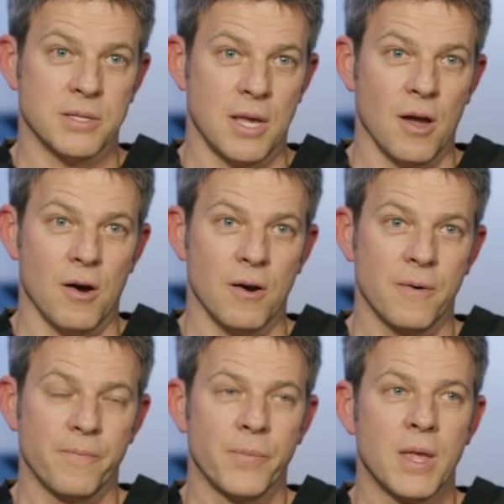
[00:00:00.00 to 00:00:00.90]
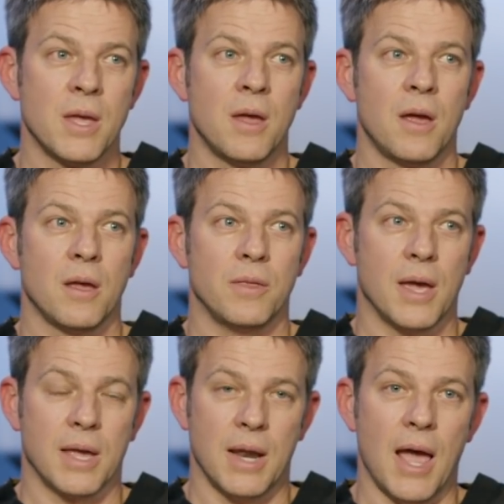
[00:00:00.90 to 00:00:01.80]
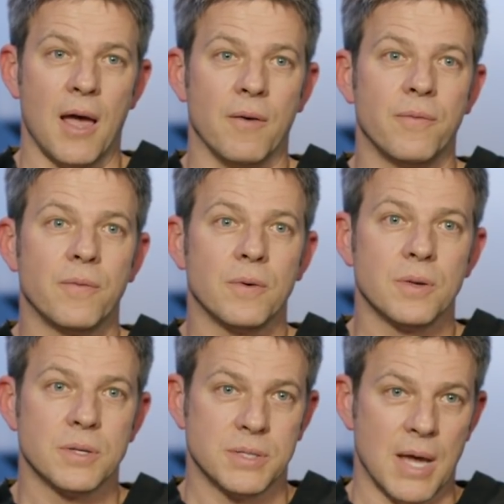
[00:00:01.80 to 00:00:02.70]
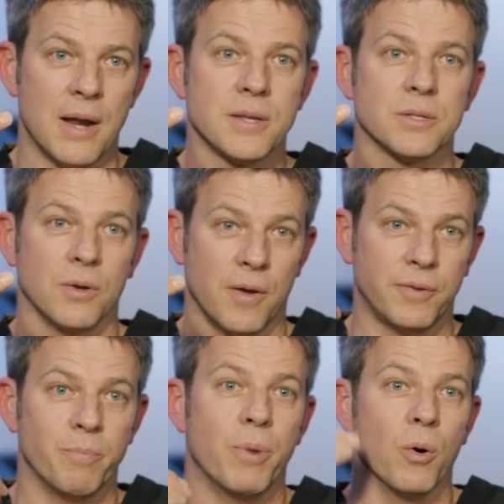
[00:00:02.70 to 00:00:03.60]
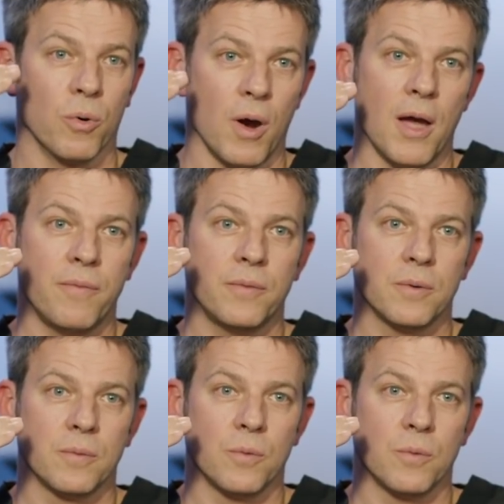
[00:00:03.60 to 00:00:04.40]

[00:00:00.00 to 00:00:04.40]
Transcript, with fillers: as they are. They can have sinus lift and bone graft,